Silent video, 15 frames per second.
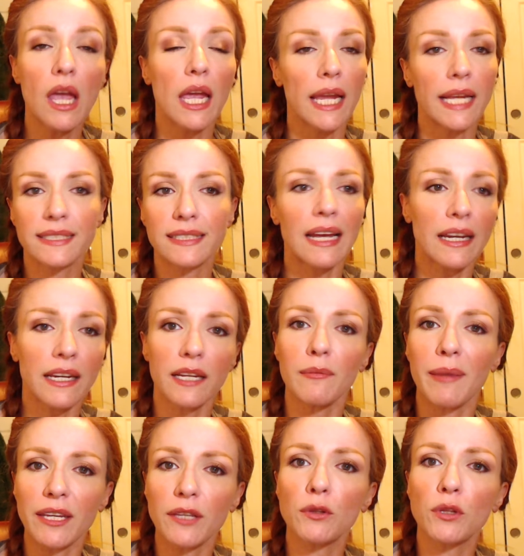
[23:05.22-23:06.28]
It's not going to
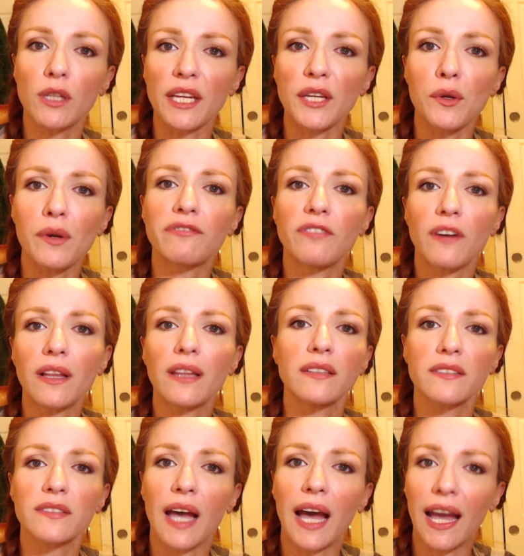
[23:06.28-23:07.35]
make you look like you have
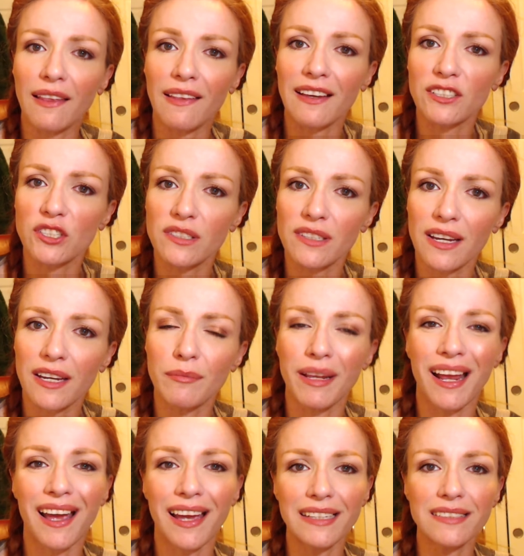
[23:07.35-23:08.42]
false eyelashes on, but
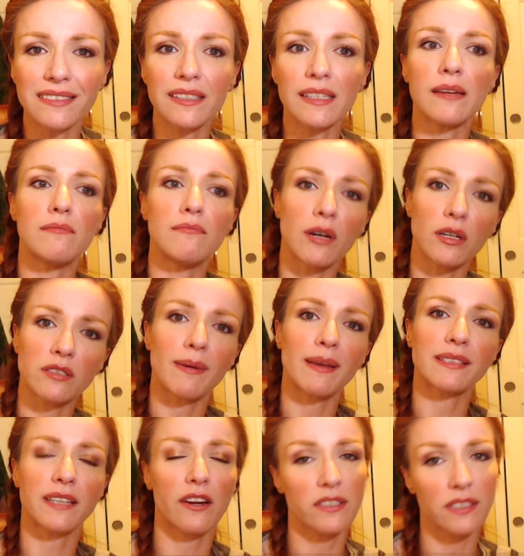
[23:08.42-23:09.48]
honestly, most
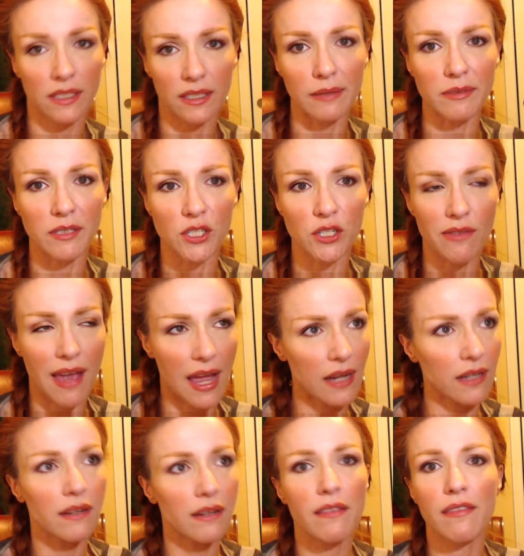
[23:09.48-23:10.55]
mascaras that claim to do that,
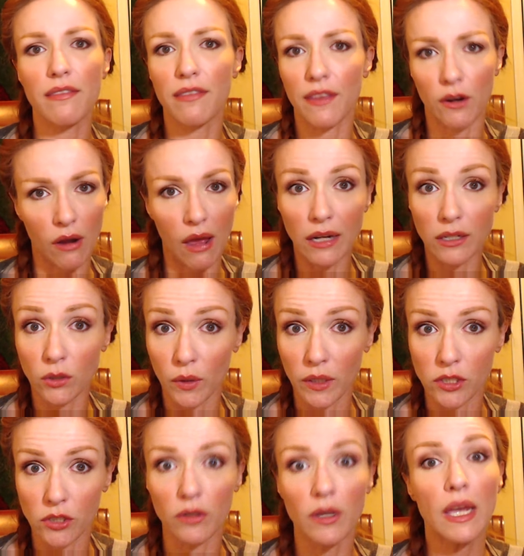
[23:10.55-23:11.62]
they're not going
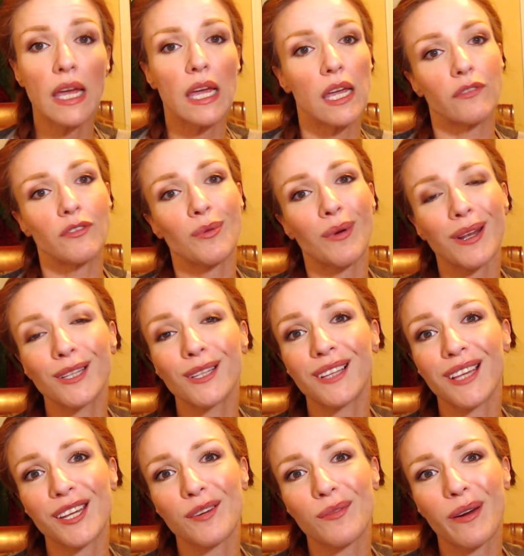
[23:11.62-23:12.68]
to. If you want to look
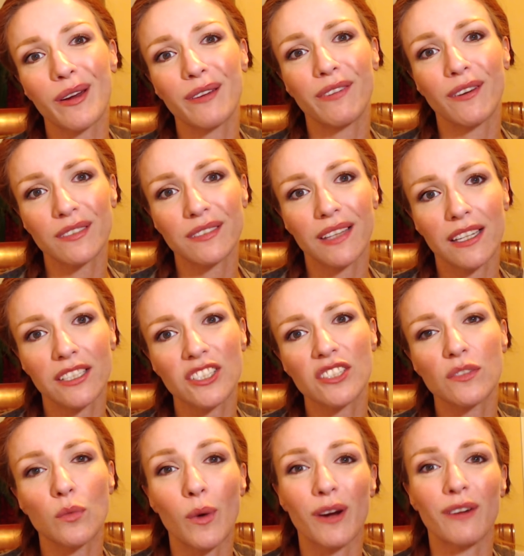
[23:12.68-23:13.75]
like you're wearing false
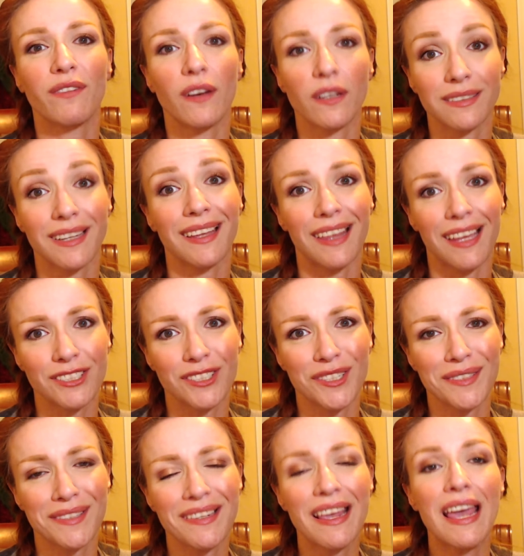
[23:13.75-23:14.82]
lashes, wear false eyelashes.